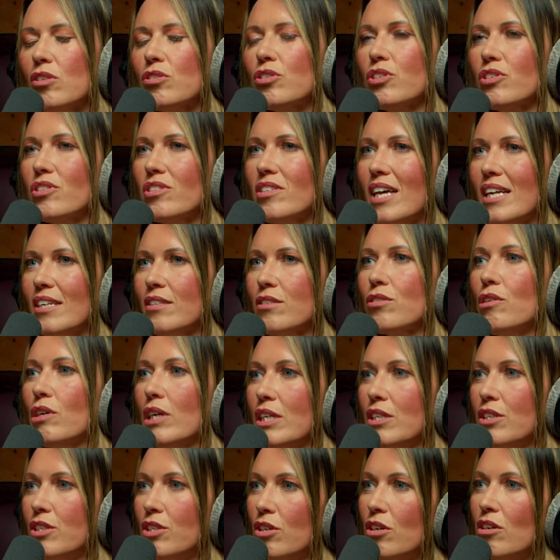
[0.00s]
just then
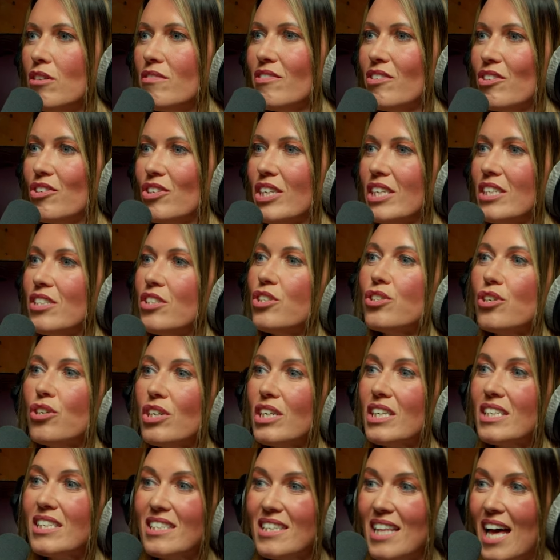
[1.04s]
talking to your audience, you're
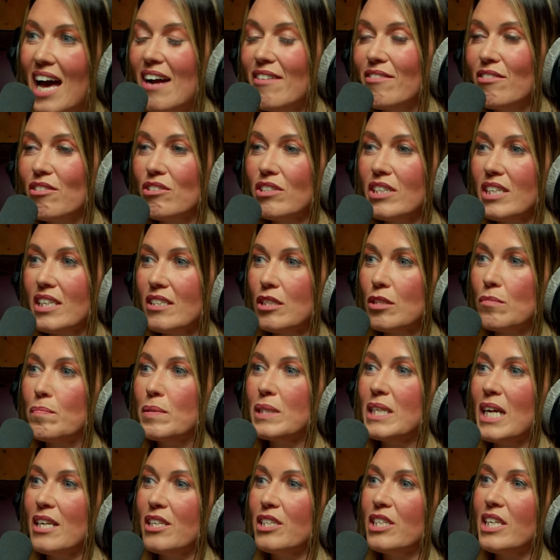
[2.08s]
talking to their audience, and
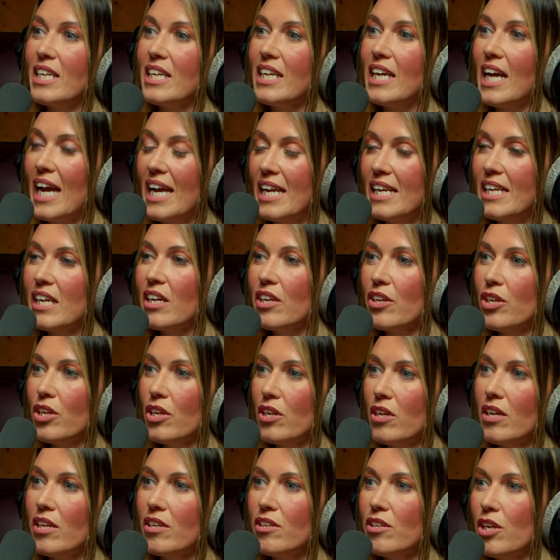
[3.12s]
potentially gaining a
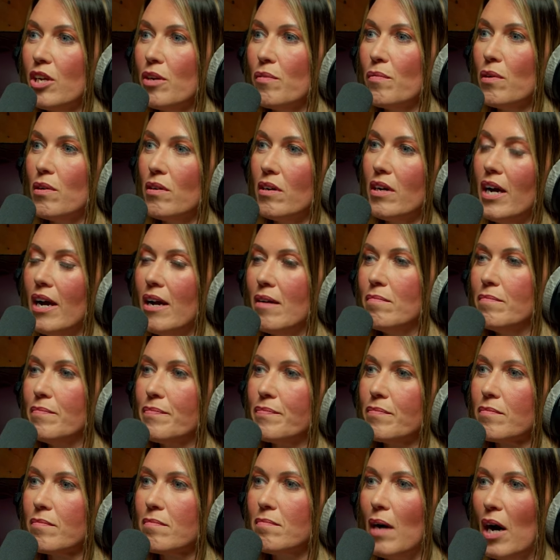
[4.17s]
new
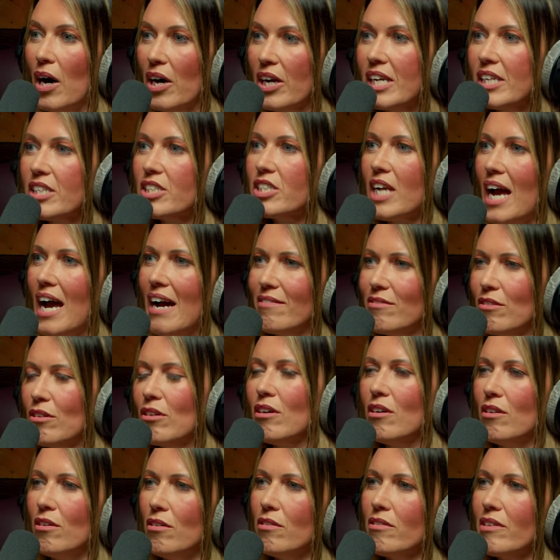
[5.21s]
market share,
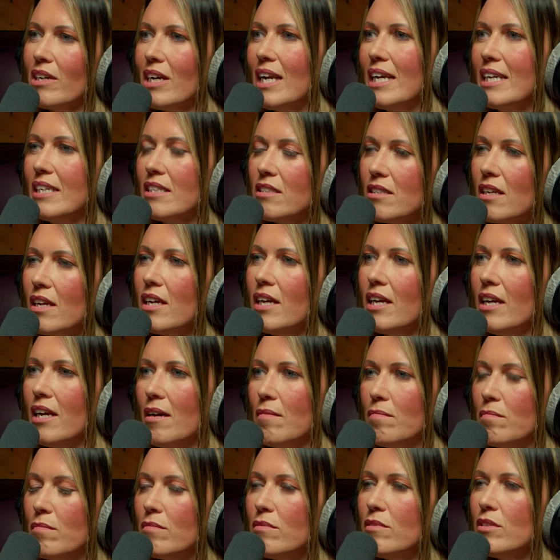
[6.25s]
or at least
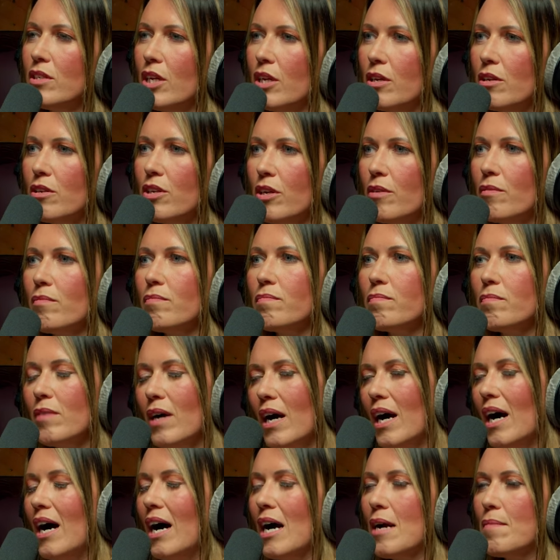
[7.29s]
new
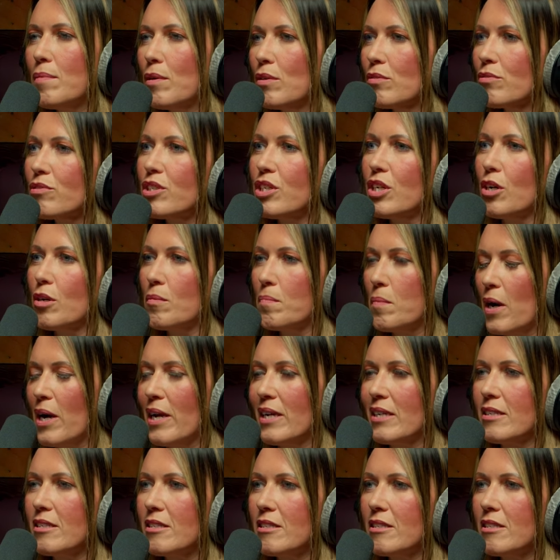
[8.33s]
eyeballs to your brand.